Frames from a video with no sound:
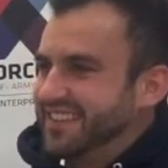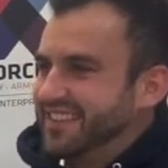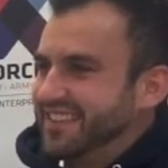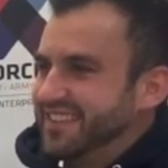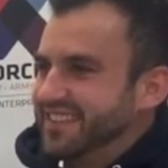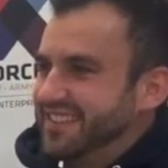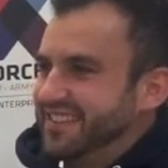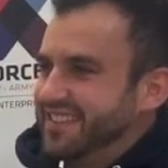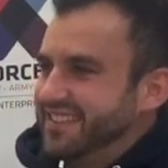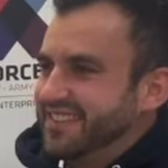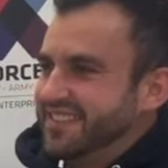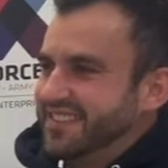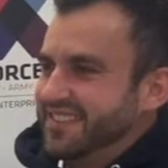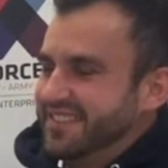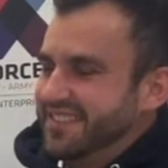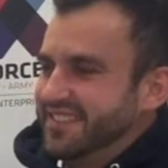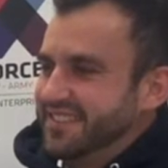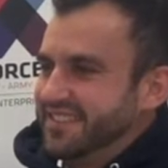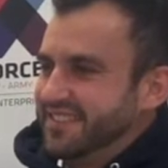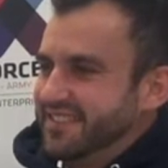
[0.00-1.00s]

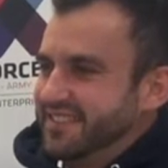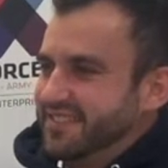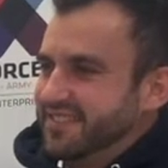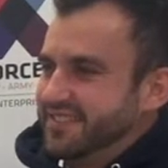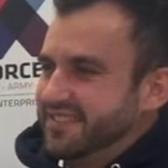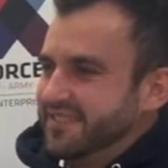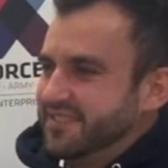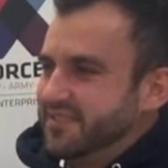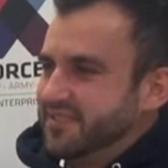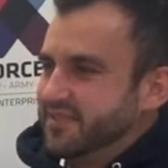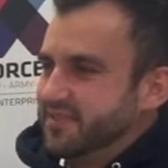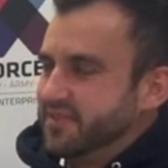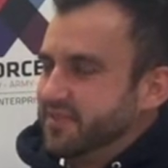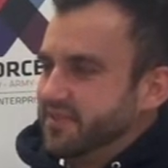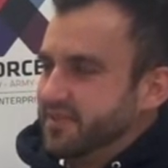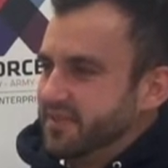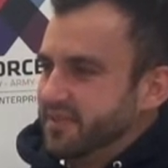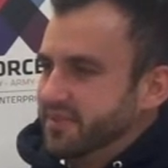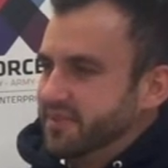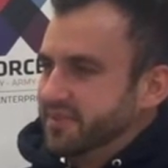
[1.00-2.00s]

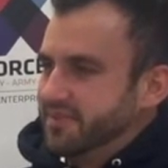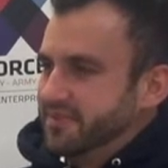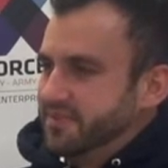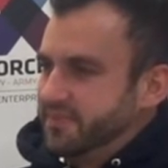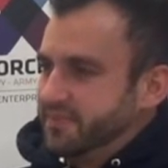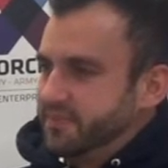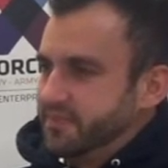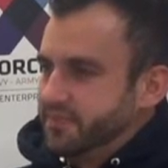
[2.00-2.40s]
This person isn't speaking.